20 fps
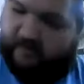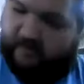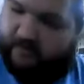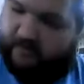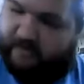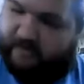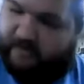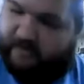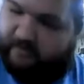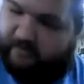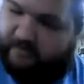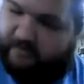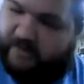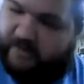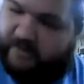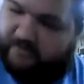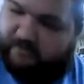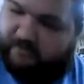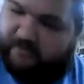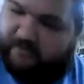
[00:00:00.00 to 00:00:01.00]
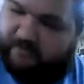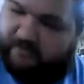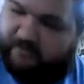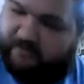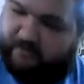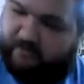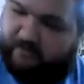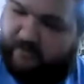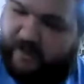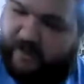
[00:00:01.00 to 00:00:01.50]
Now, I don't want to mess with it
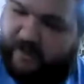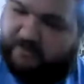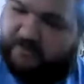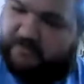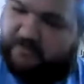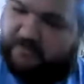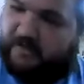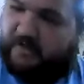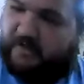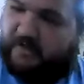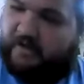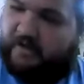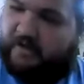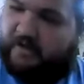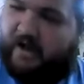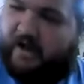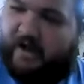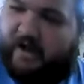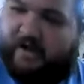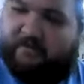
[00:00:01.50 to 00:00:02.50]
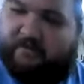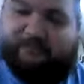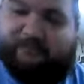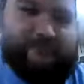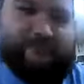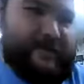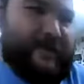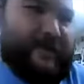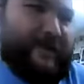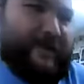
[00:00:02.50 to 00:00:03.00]
too much, uh,
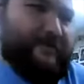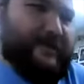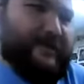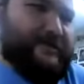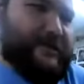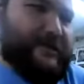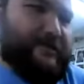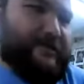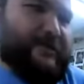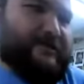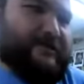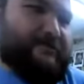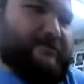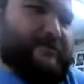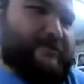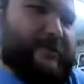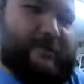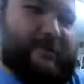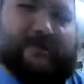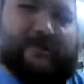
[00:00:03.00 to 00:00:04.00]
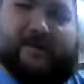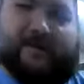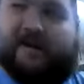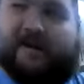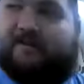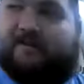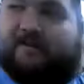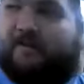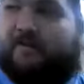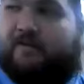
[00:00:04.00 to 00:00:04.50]
but that means so this was probably an
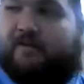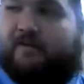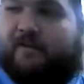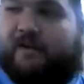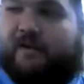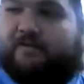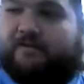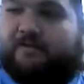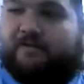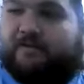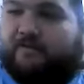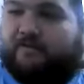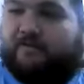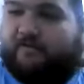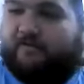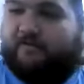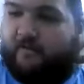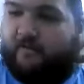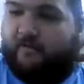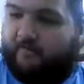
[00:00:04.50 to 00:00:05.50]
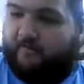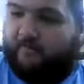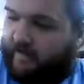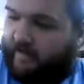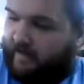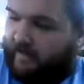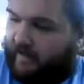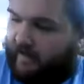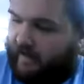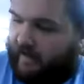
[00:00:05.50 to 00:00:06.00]
adult leader's uniform.
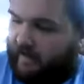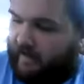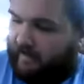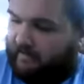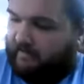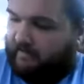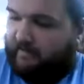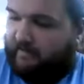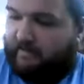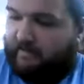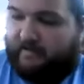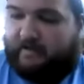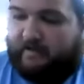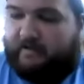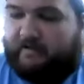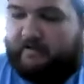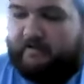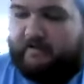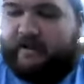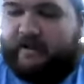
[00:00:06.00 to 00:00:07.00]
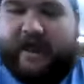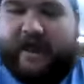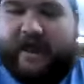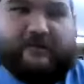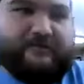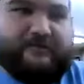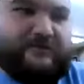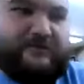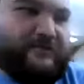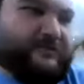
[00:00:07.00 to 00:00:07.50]
And the
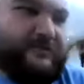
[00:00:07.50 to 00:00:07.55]
council